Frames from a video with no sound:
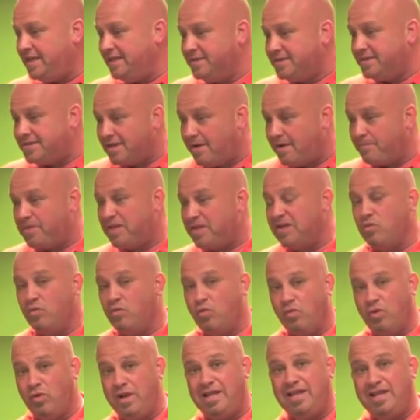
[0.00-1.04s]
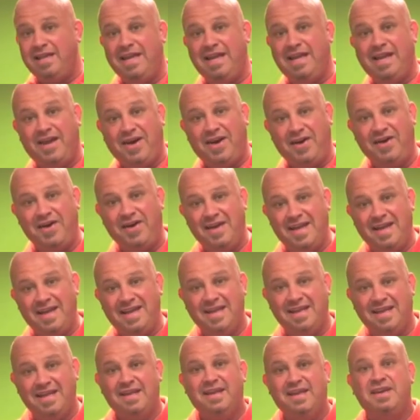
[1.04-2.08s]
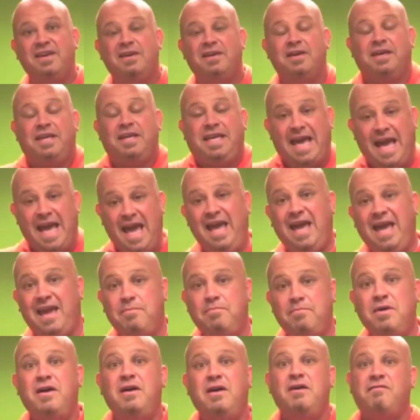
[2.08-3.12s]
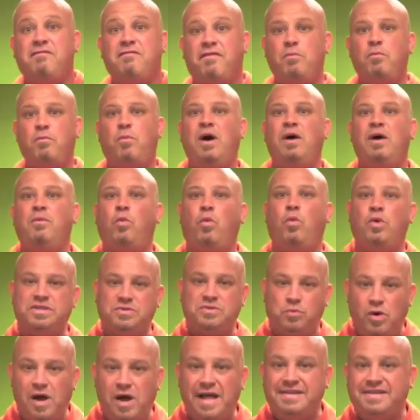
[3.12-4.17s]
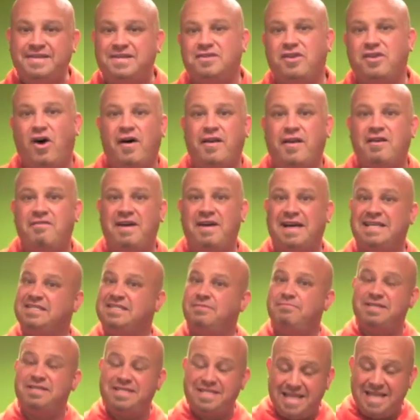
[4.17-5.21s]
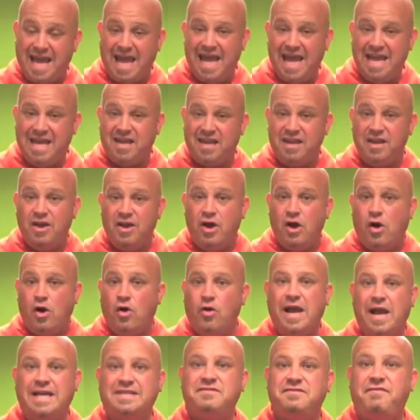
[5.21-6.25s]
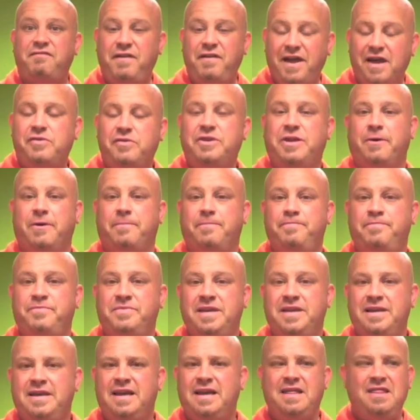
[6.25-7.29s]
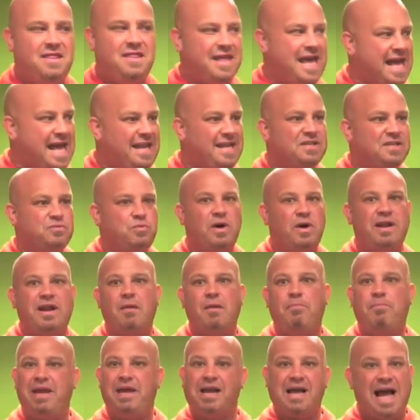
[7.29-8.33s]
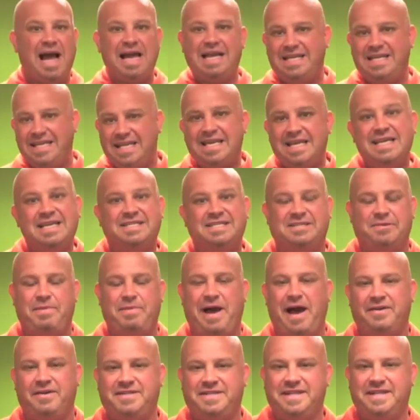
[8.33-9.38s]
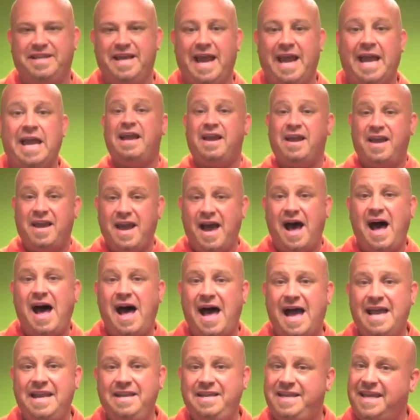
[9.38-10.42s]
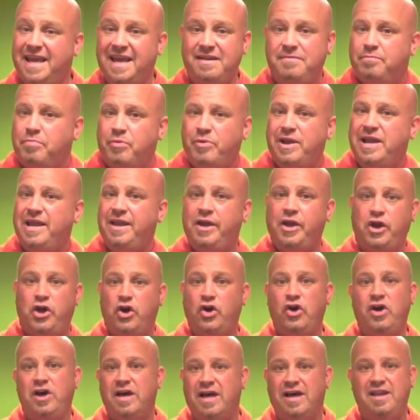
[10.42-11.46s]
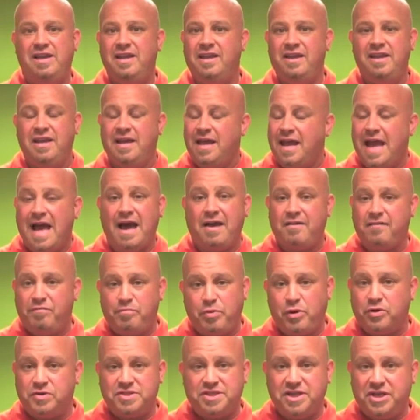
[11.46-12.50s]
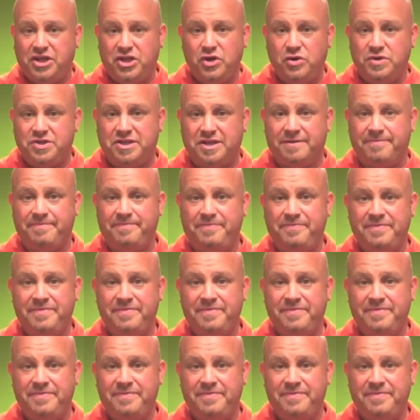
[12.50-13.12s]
something really good came from what was once thought of as a mistake or as a failure. And that is what our big idea is about today. God can bring good out of persecution.